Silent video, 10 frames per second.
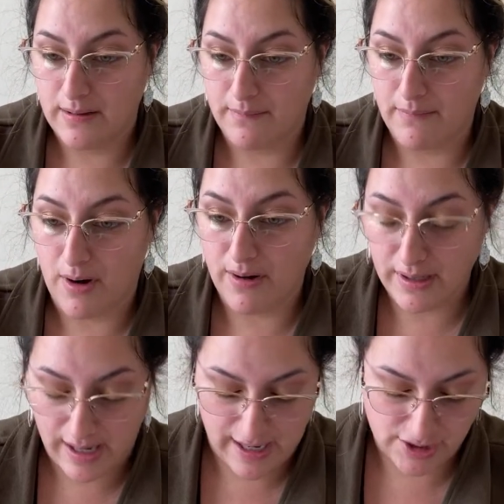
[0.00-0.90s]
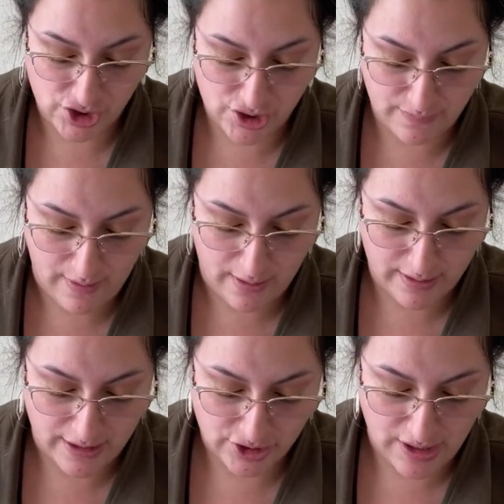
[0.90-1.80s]
Marrakesh,
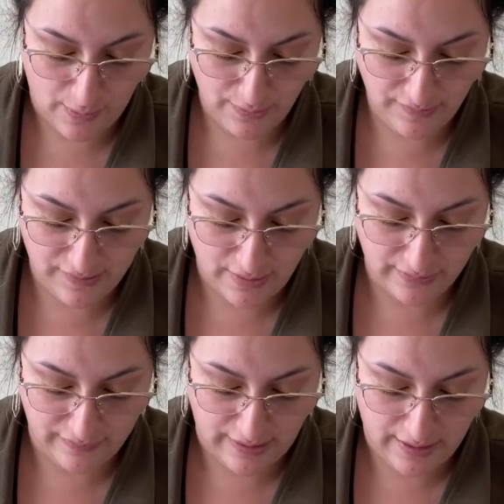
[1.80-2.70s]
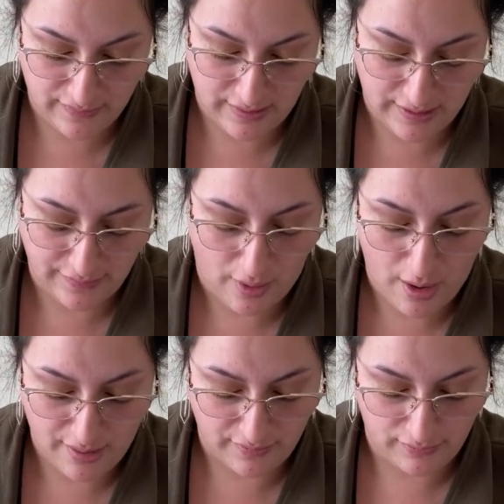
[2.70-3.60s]
Marrakesh. That one's downstairs and it's
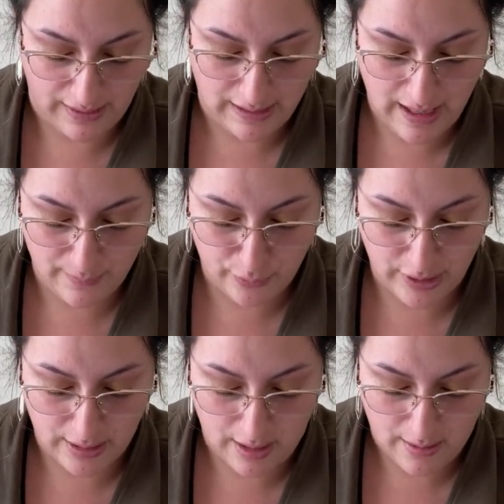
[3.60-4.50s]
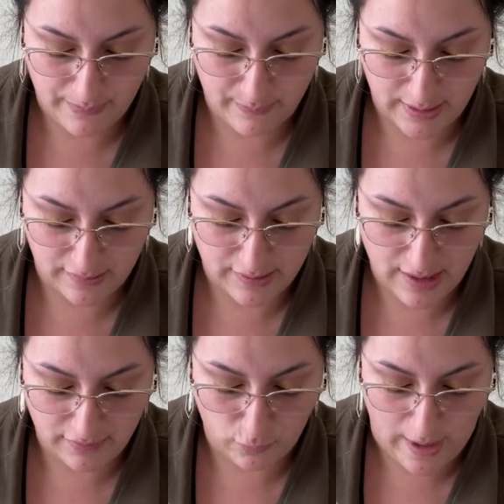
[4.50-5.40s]
on, so I can't bring it up because it
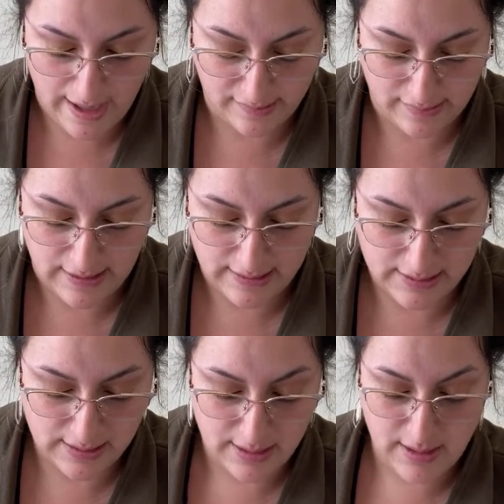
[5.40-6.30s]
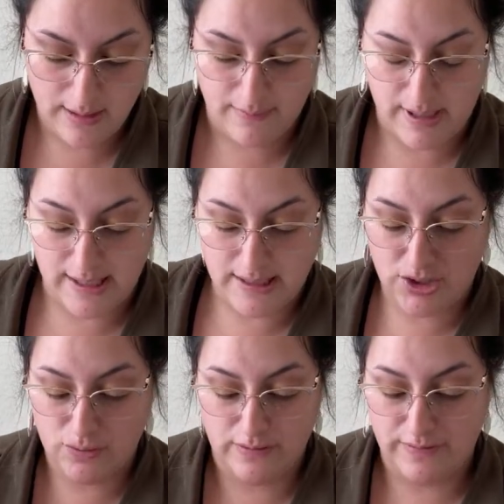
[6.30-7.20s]
has wax in it. But I did
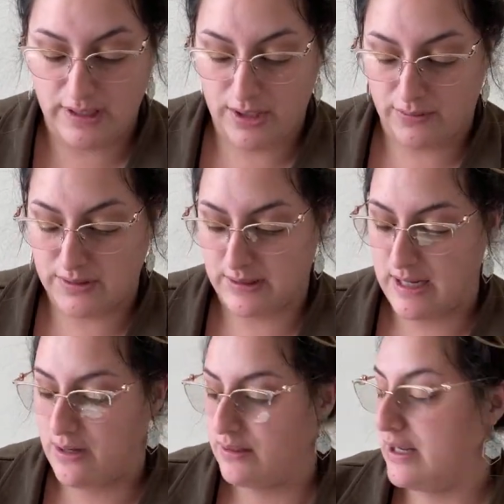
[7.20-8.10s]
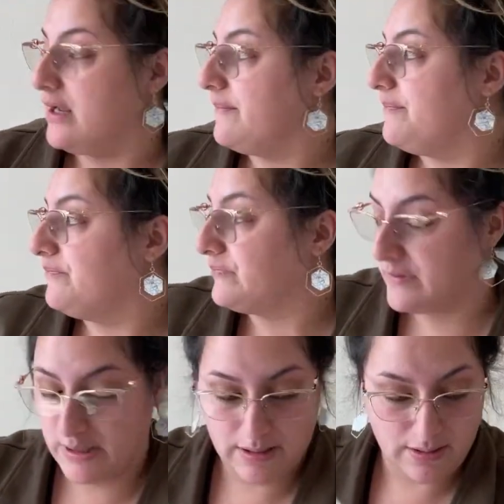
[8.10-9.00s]
do a video today on it,
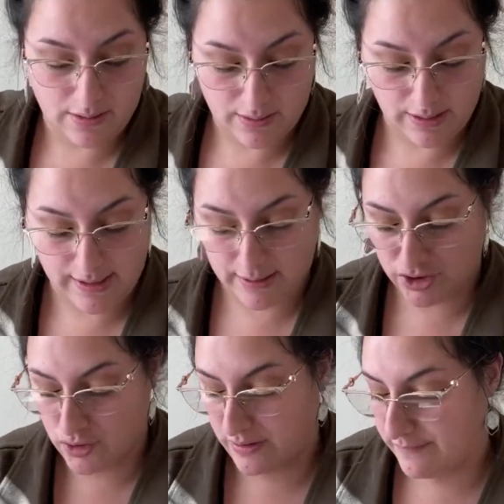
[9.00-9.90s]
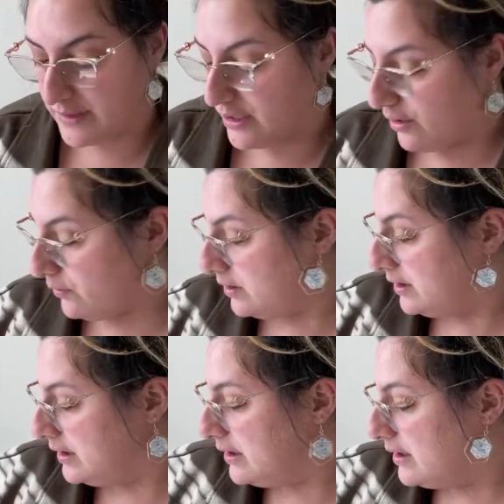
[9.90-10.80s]
like a short video.
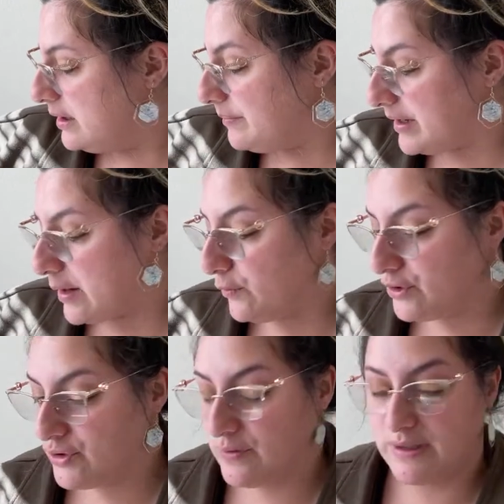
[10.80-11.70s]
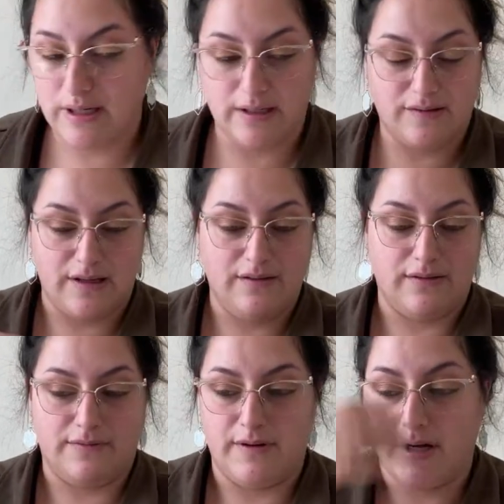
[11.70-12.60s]
But I will do an
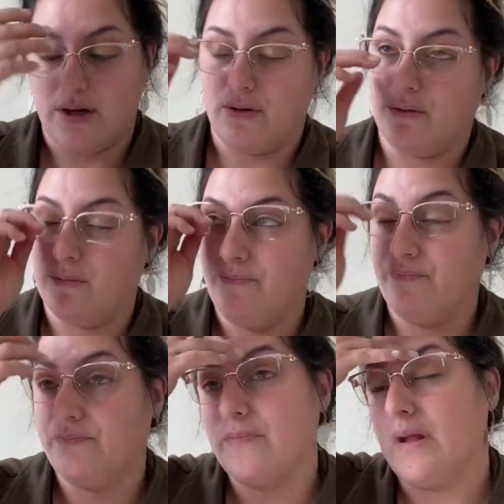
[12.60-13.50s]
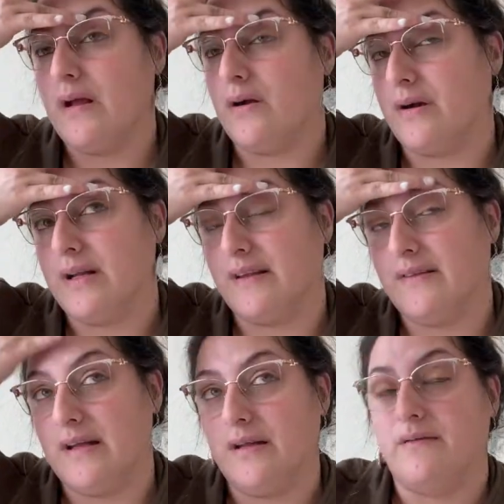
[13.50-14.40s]
extensive video or an
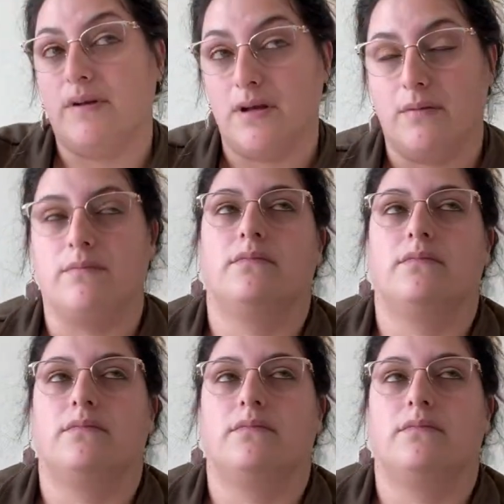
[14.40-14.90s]
extended video.